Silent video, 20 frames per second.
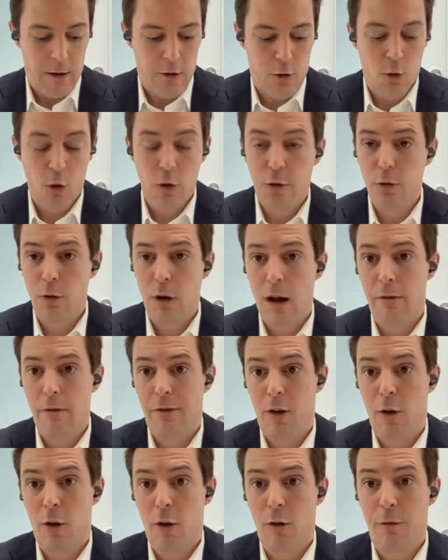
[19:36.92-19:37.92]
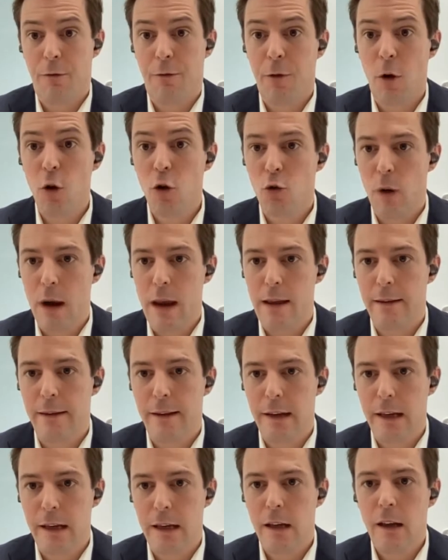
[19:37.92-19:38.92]
you also have a
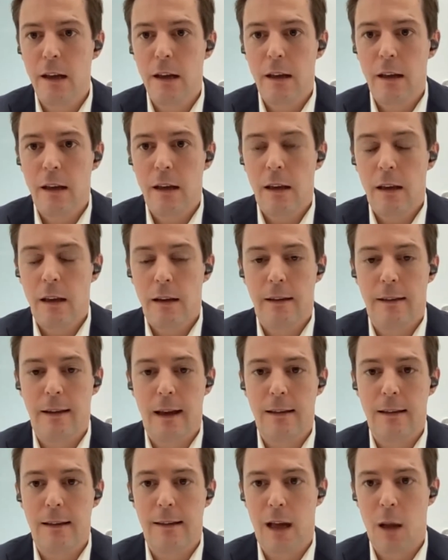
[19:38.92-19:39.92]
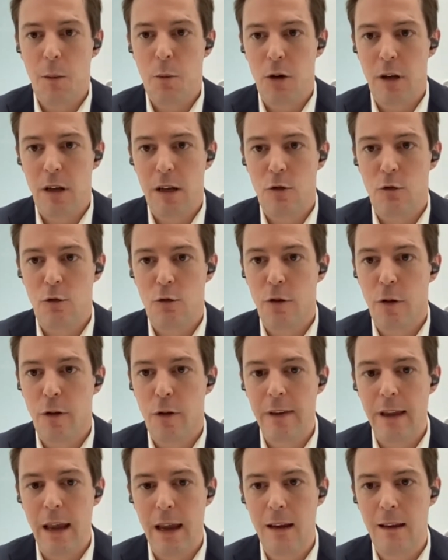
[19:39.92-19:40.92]
fundraising that is happening to
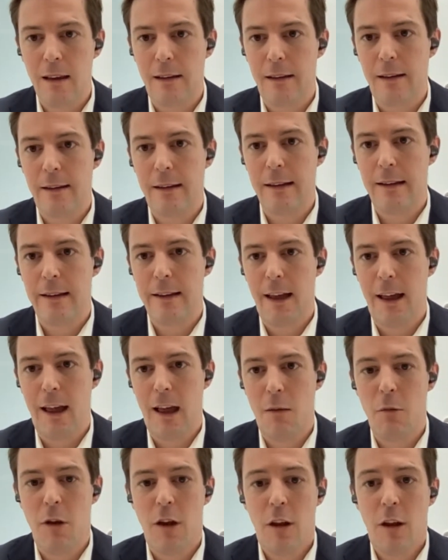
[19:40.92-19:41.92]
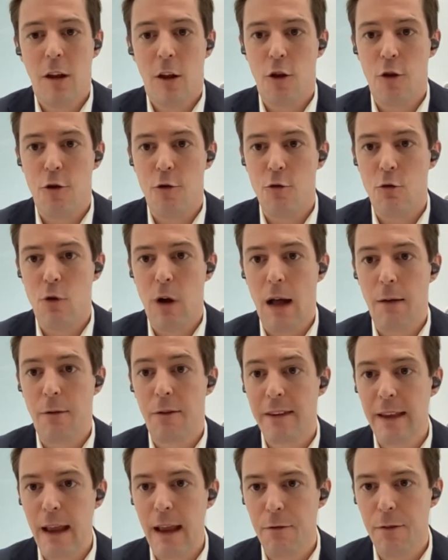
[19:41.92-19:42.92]
sustain the CDM. You have
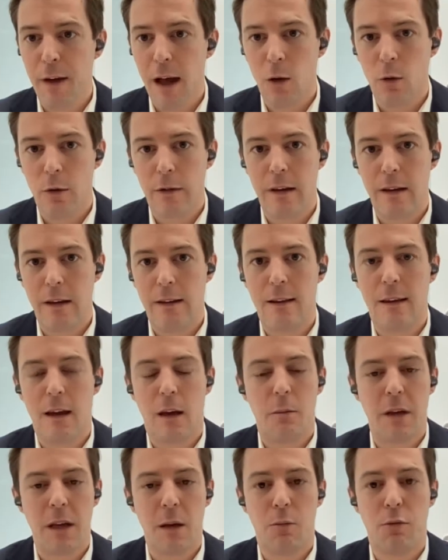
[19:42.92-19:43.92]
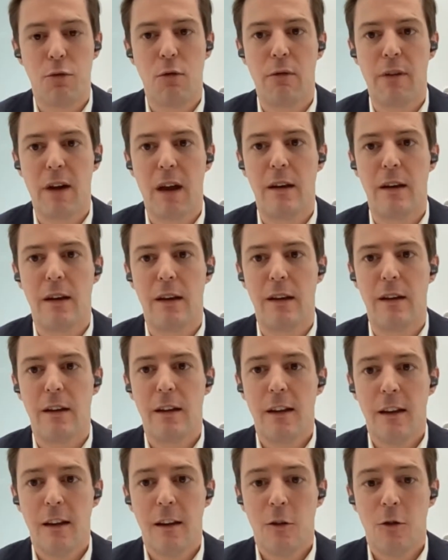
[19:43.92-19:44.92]
safe houses that are being provided
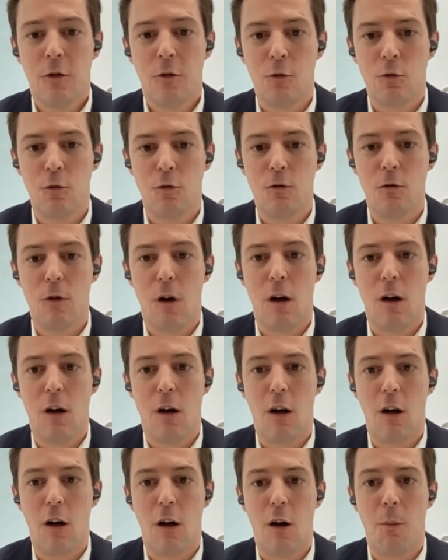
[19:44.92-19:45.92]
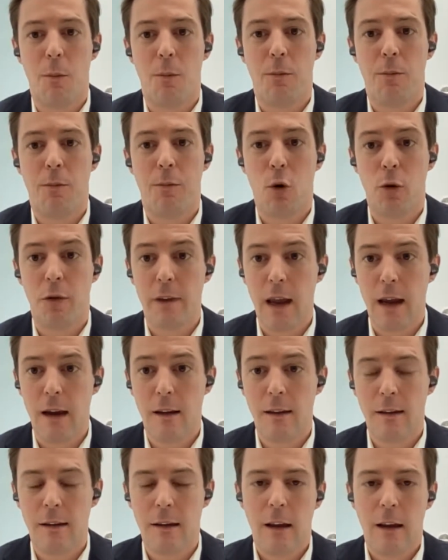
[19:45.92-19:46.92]
to uh,
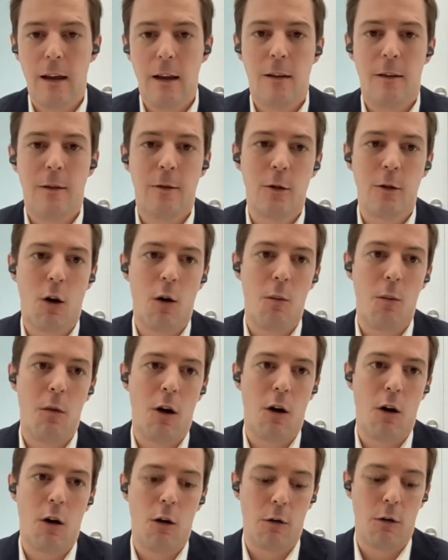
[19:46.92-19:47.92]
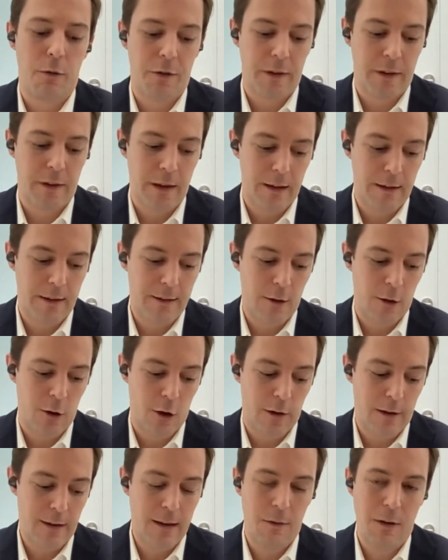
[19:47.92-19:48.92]
protect some of these
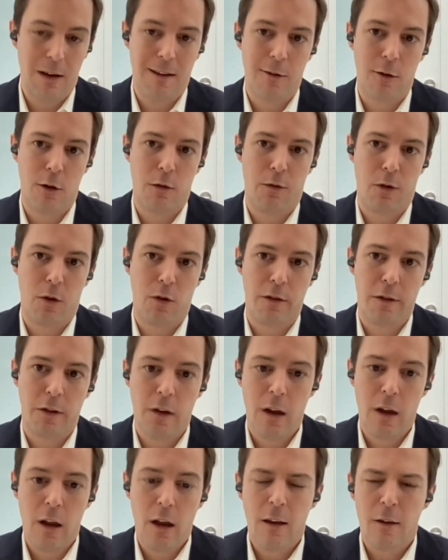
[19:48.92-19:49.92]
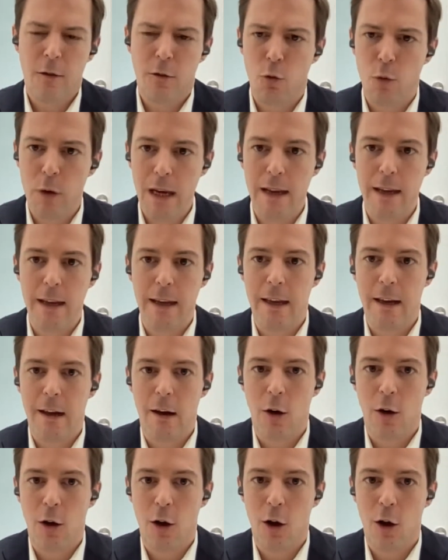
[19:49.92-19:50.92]
uh, civil servants. So
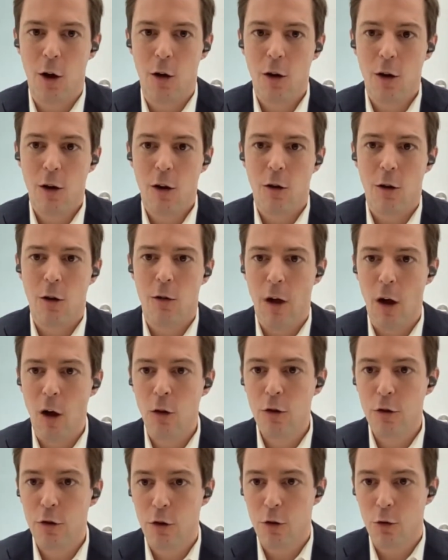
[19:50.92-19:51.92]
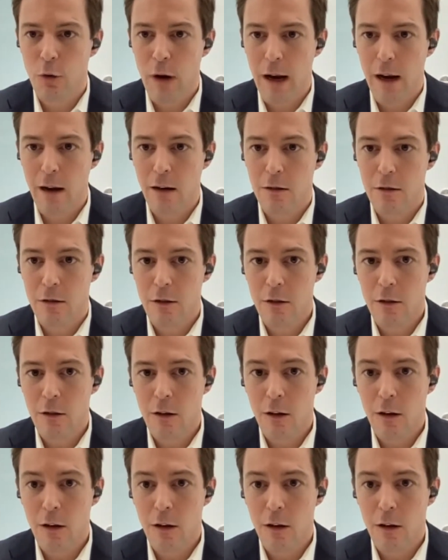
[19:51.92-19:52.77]
really uh, an underground